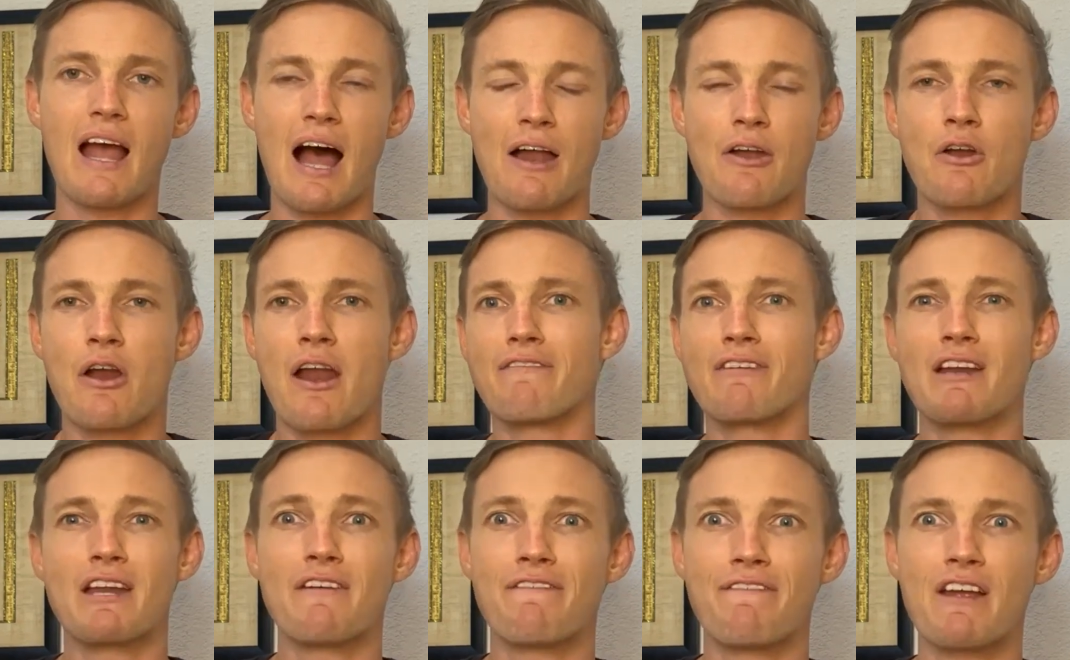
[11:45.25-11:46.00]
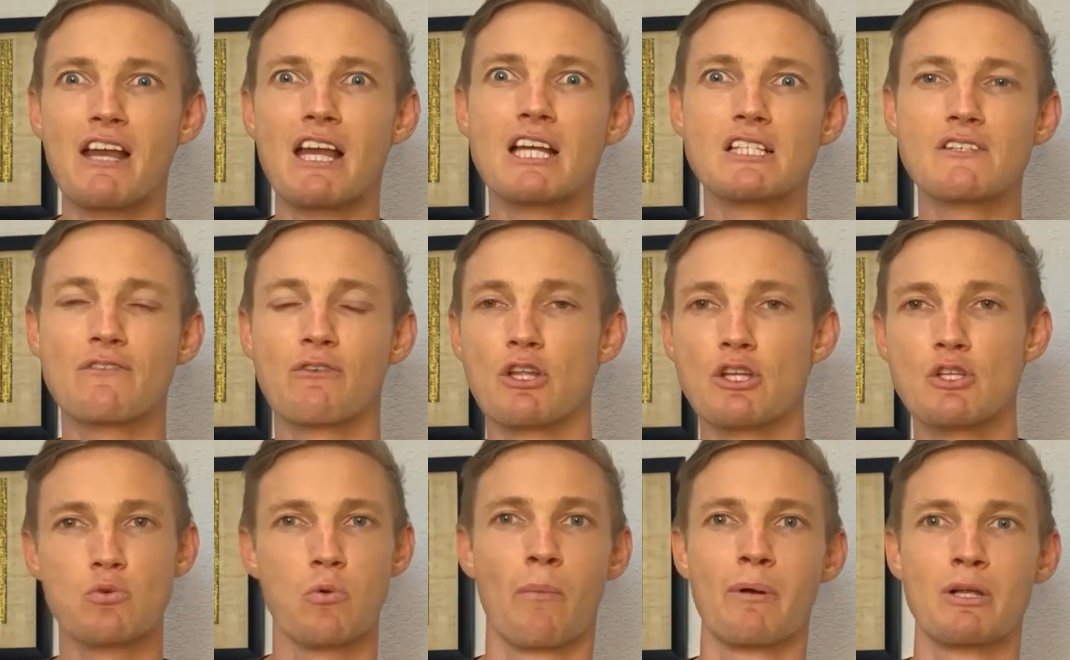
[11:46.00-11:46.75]
I don't have any feelings for
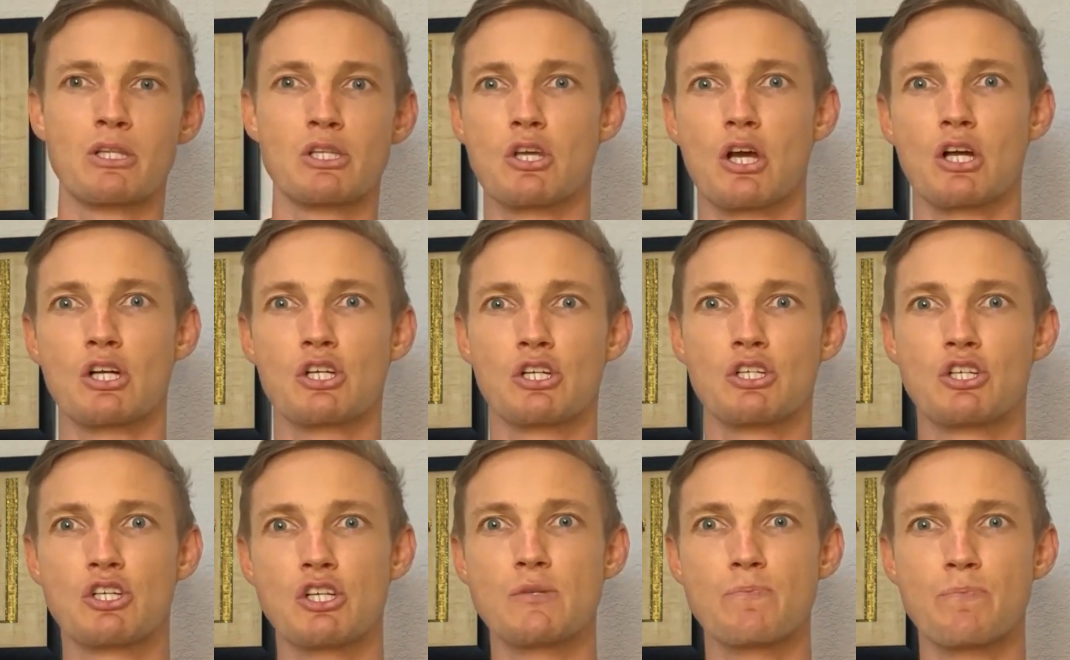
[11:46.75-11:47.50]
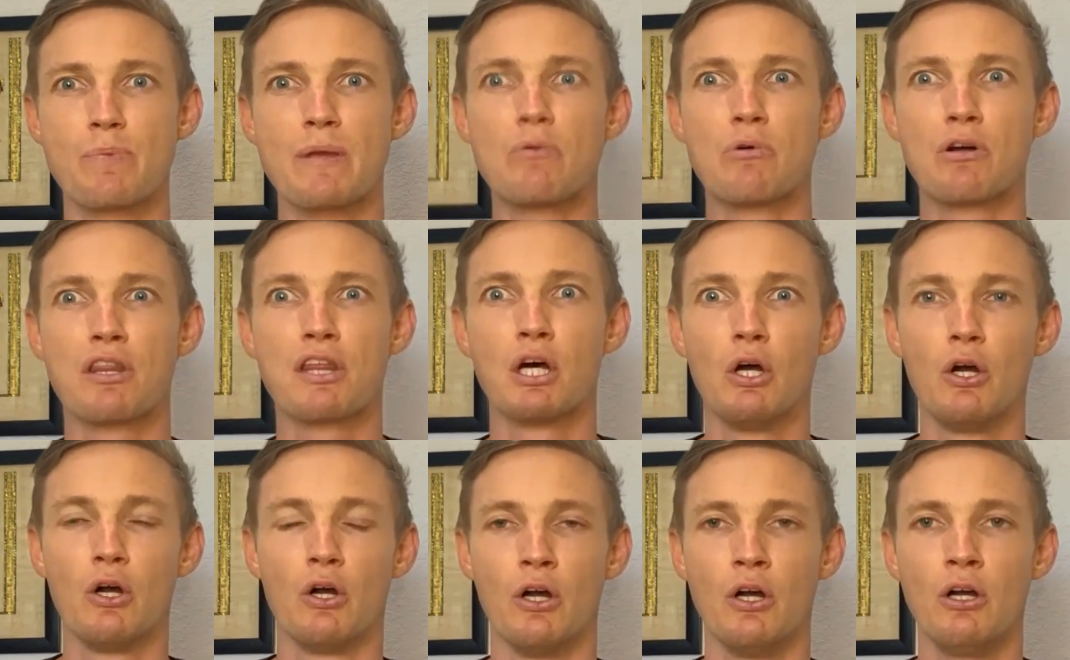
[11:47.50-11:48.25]
this woman, so I should just be with
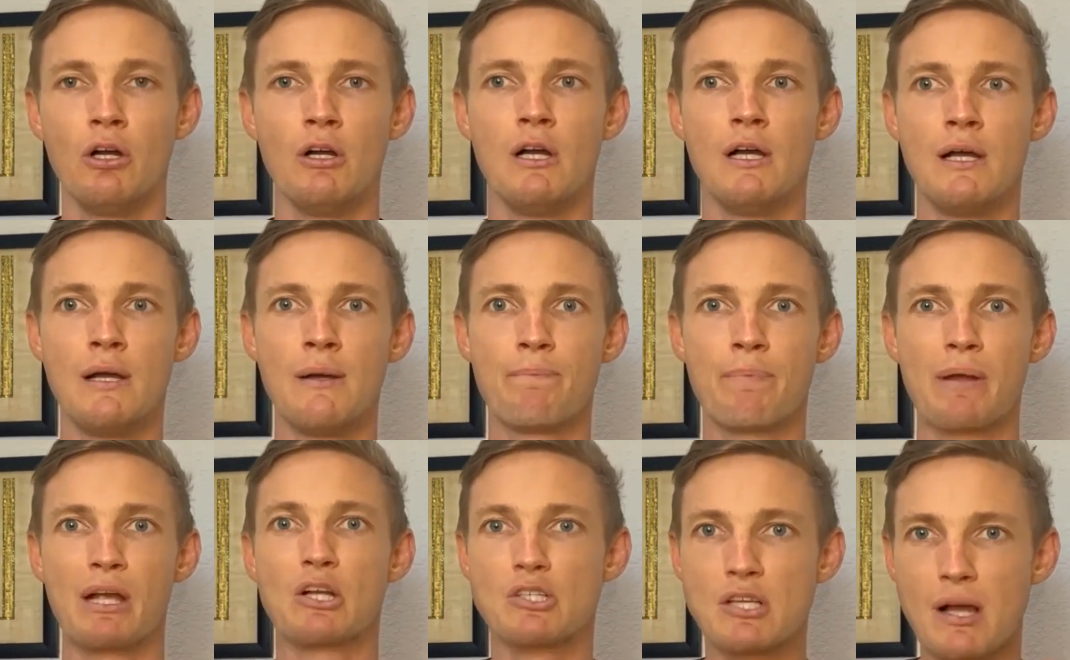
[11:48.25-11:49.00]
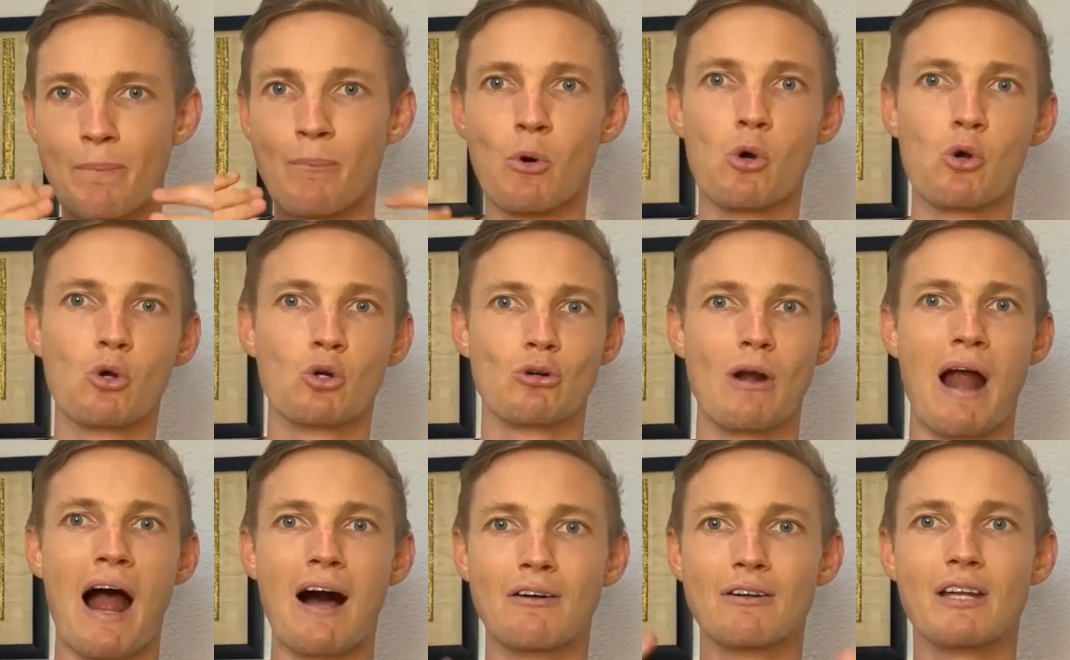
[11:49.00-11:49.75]
her, because I'm more
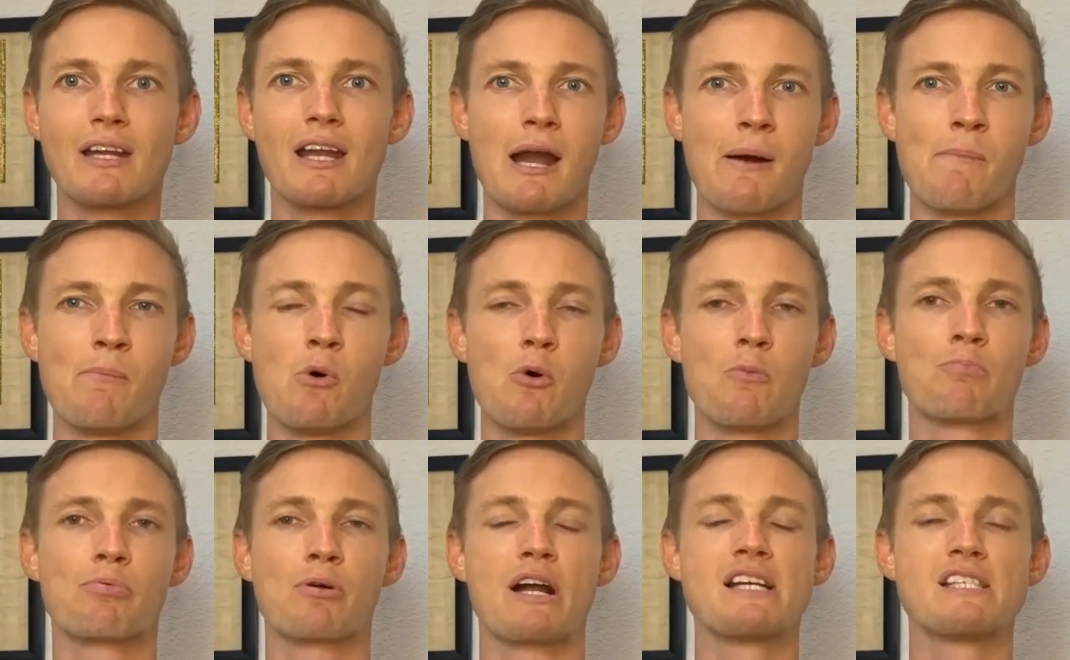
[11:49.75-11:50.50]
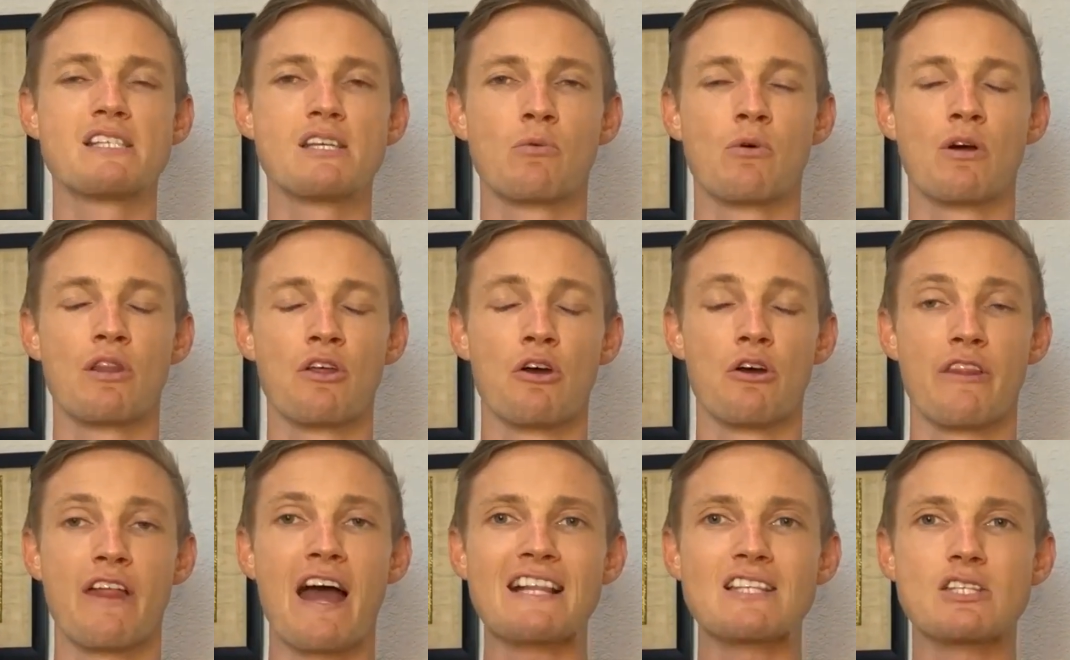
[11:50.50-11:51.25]
grounded and I'm more present with
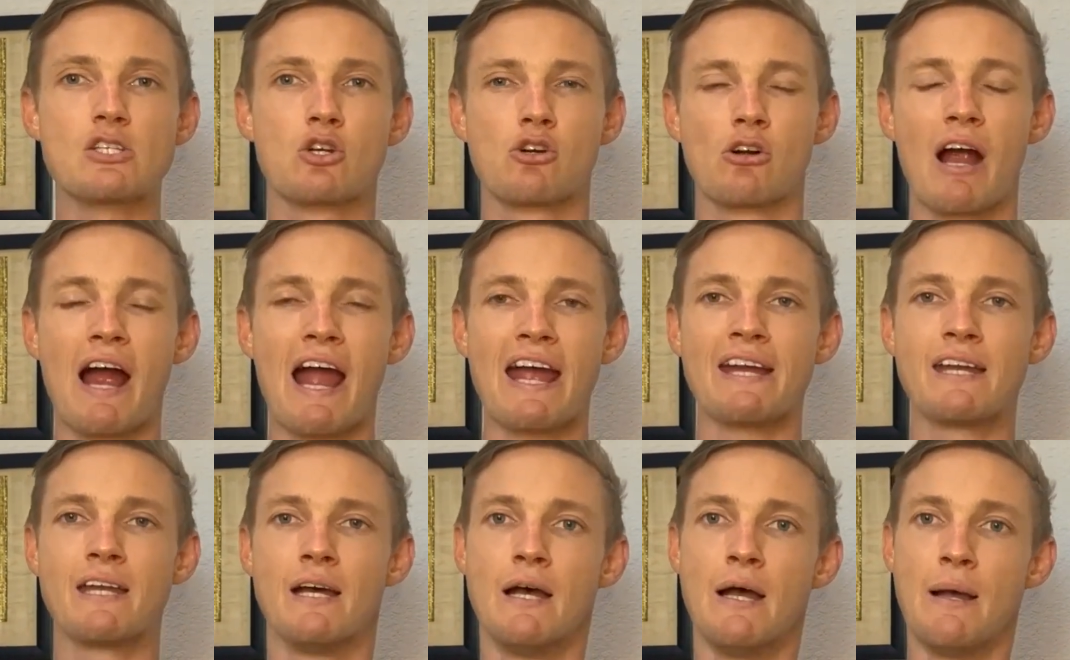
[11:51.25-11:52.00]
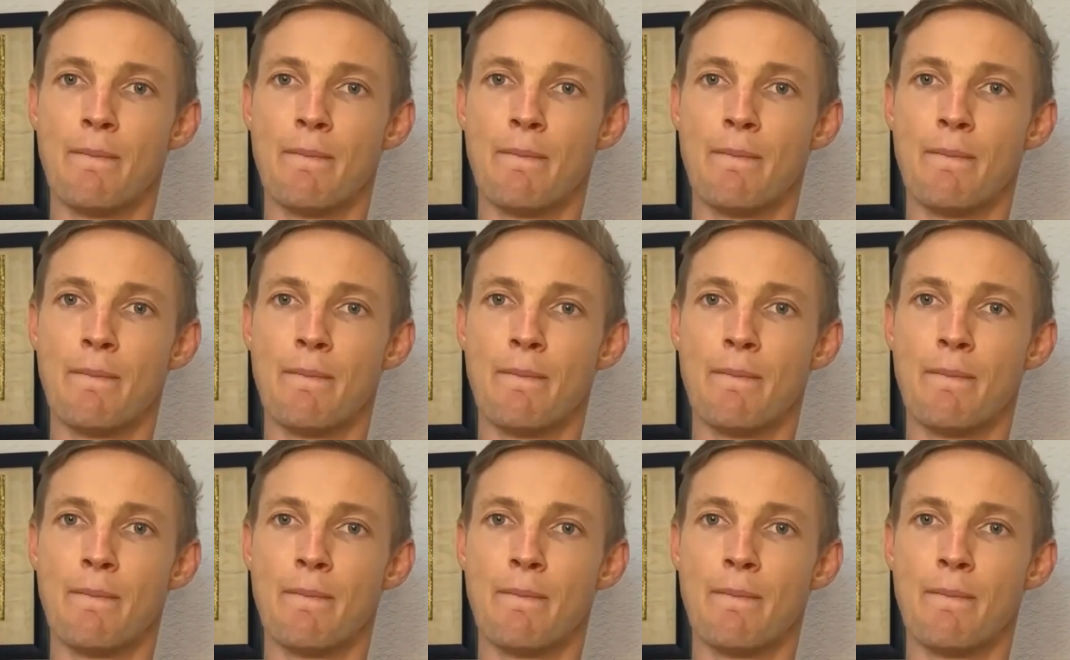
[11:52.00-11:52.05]
her. That's great.